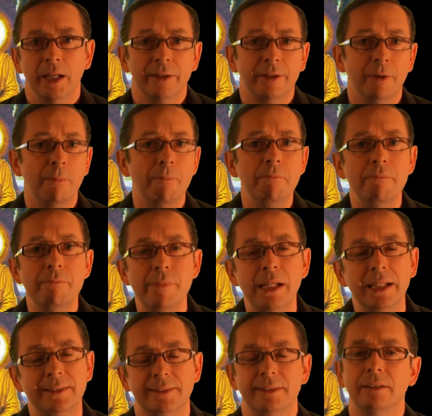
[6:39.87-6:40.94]
they're
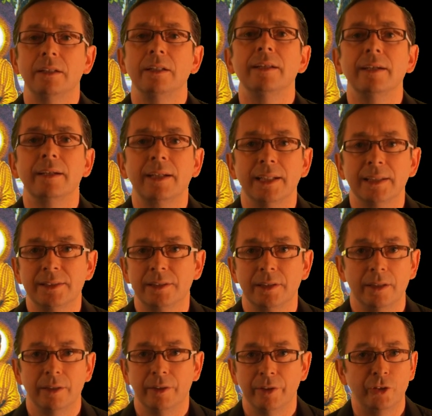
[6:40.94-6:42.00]
militantly against
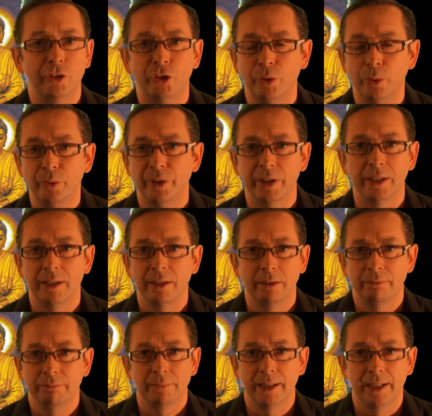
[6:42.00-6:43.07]
shooting
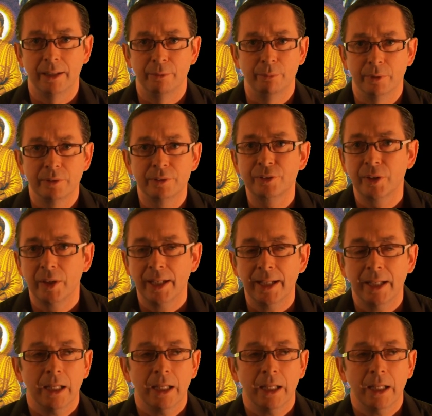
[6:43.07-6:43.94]
animals